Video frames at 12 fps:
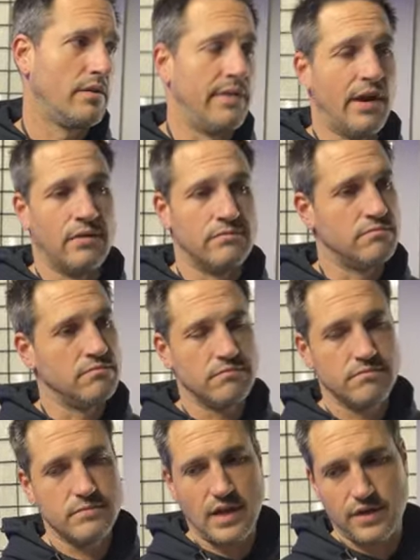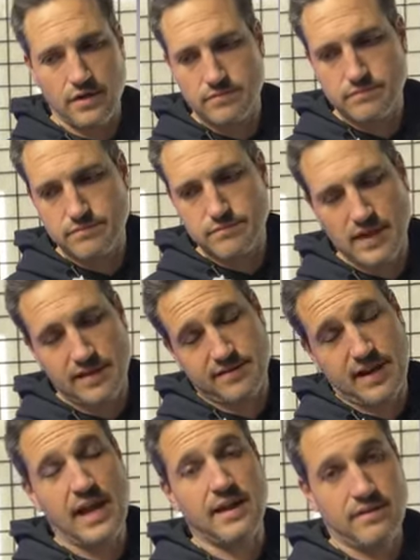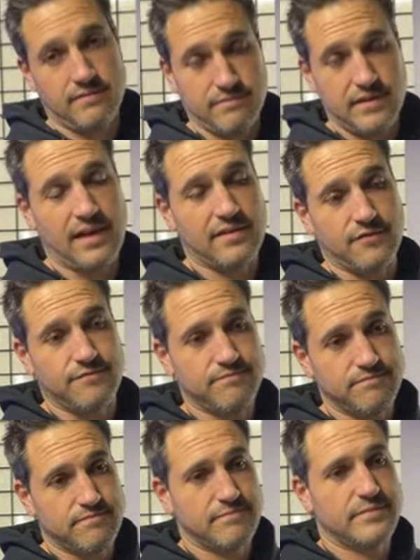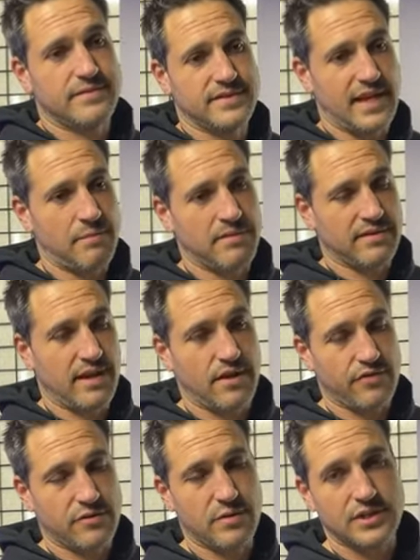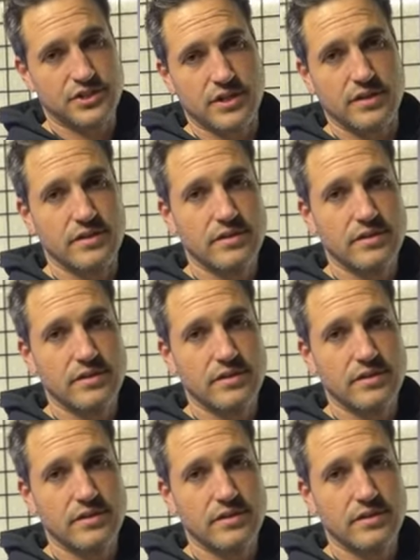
No, I don't. That's kind of that's the same as that other question.